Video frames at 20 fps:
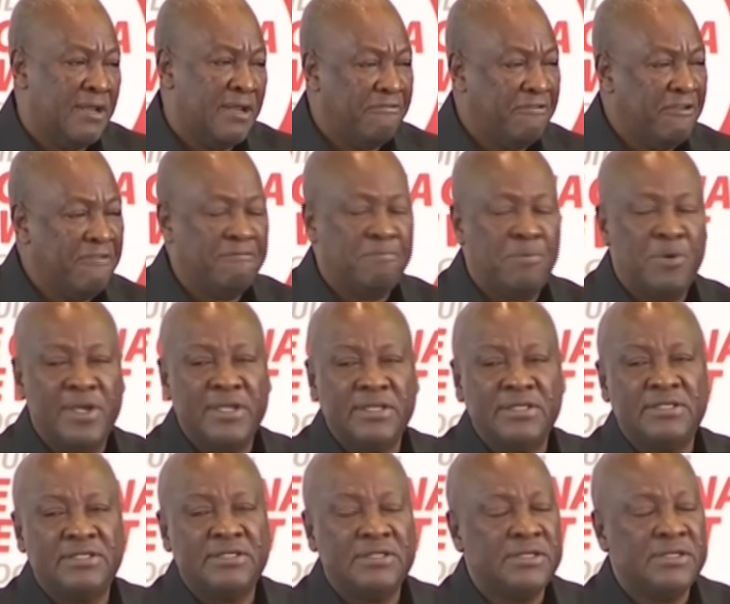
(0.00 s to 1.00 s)
And the fifth
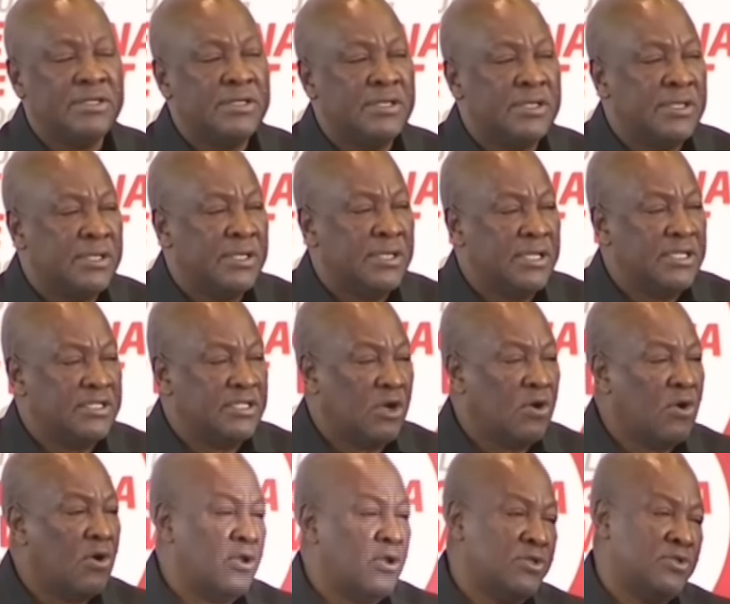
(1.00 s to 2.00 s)
point
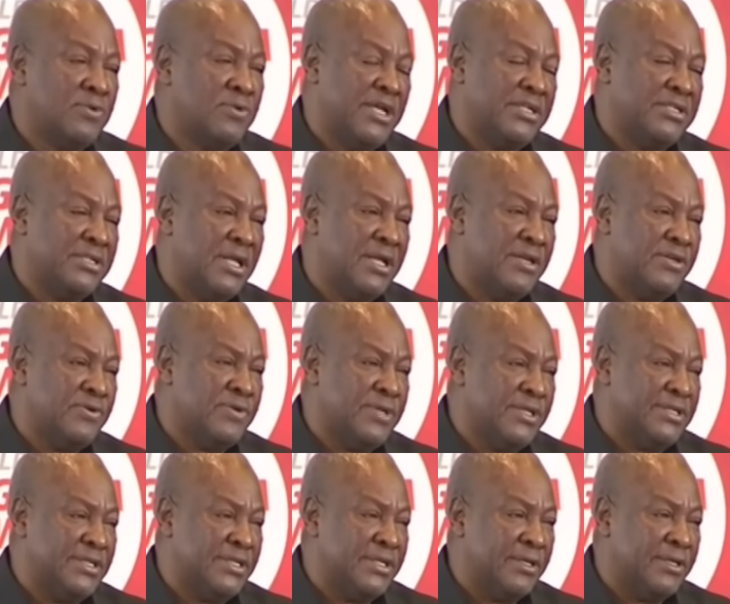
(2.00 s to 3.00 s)
is a call to national
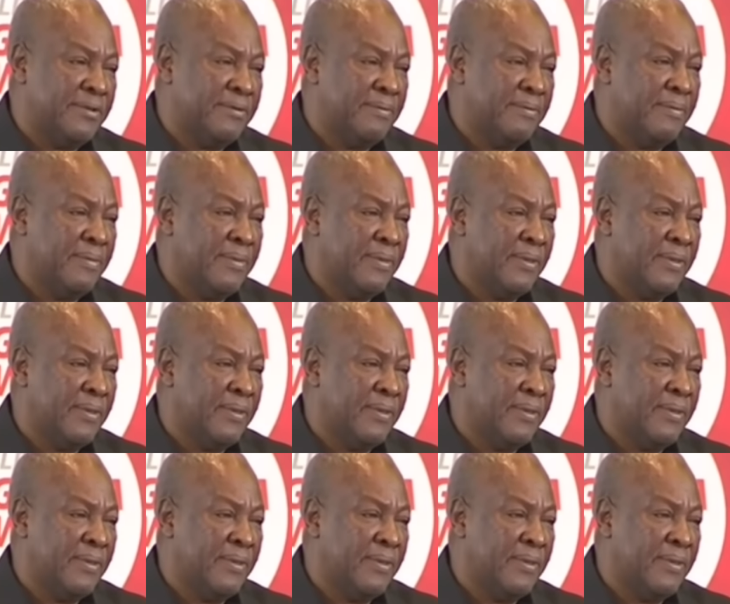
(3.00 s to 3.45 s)
unity.